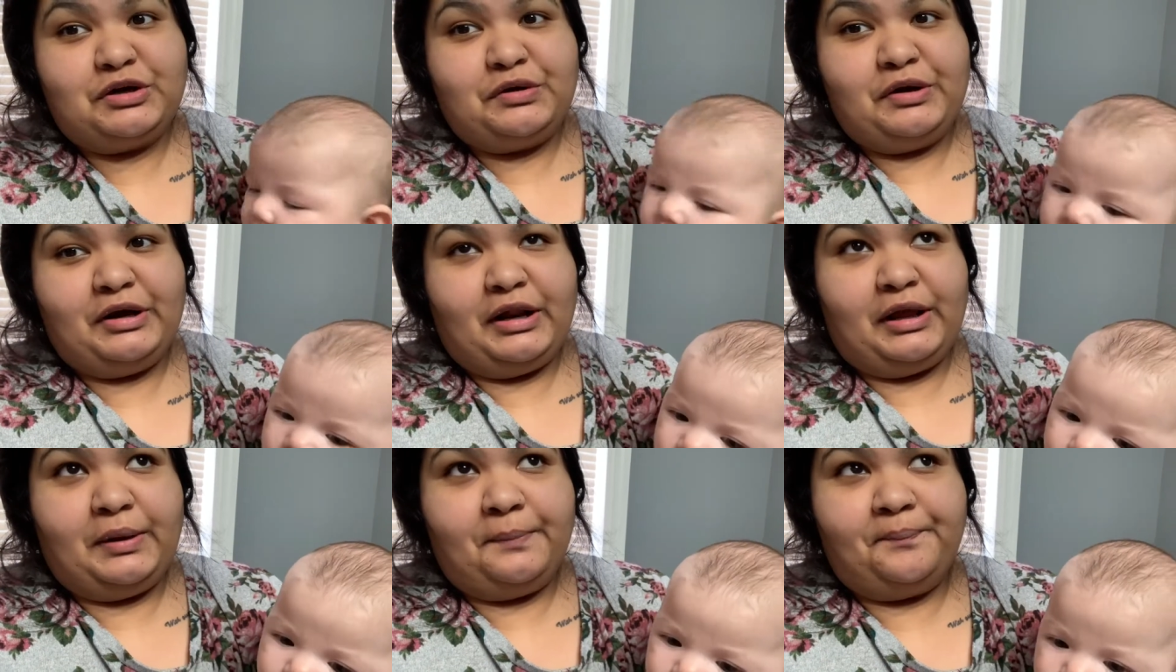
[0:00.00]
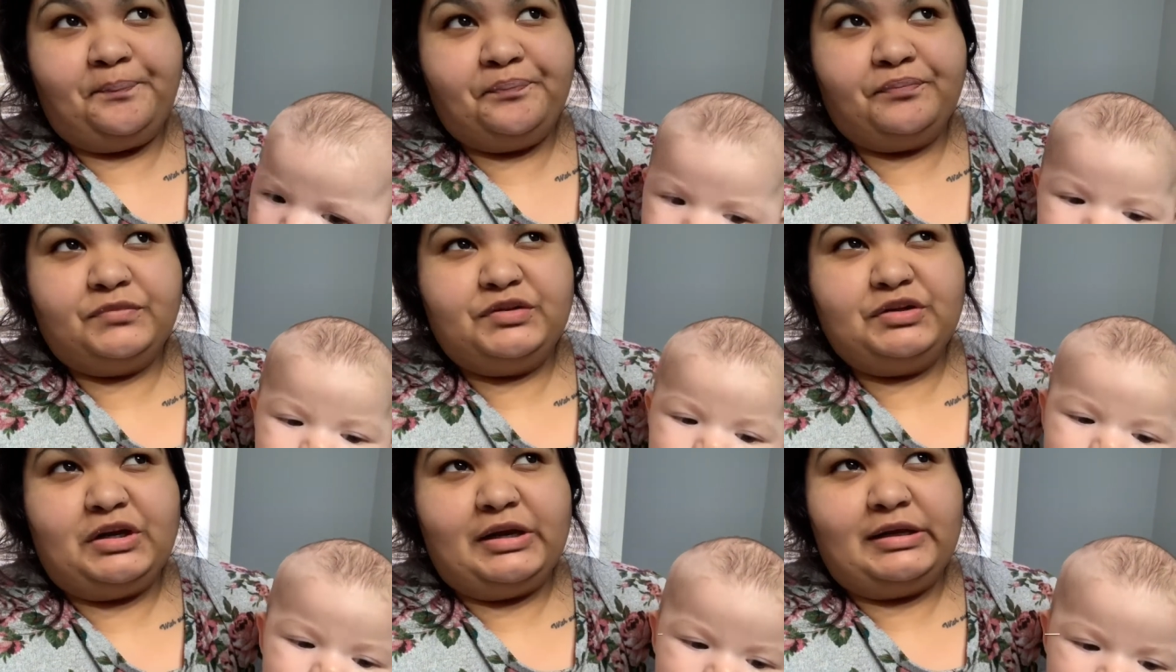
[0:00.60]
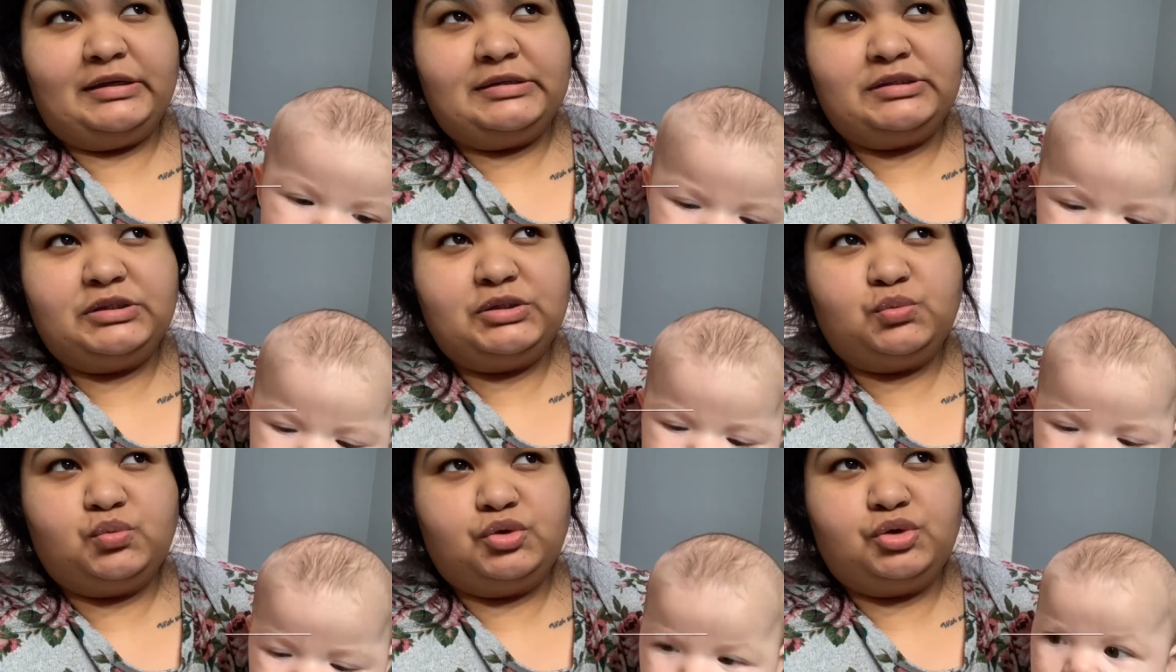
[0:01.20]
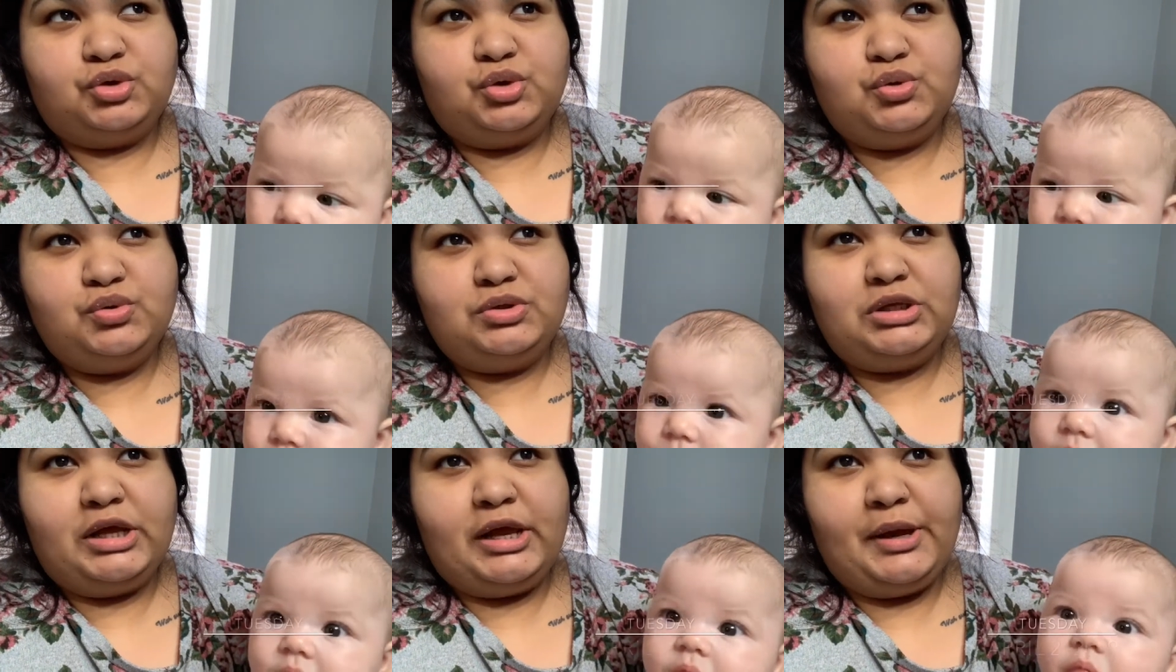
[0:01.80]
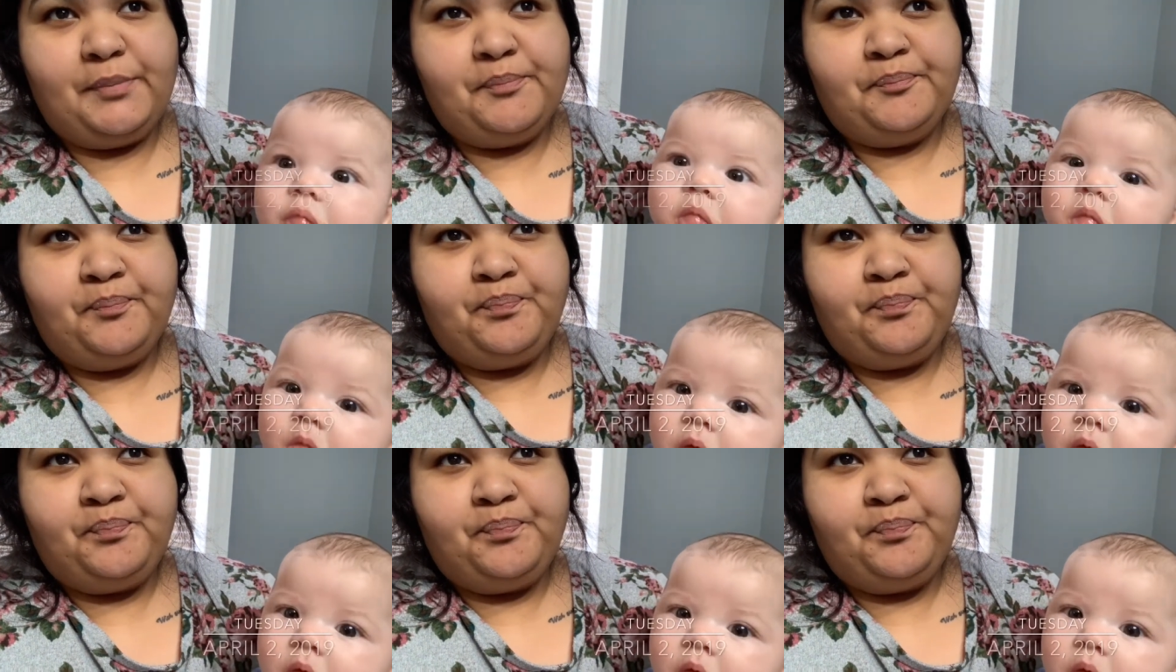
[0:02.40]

already, today is Tuesday,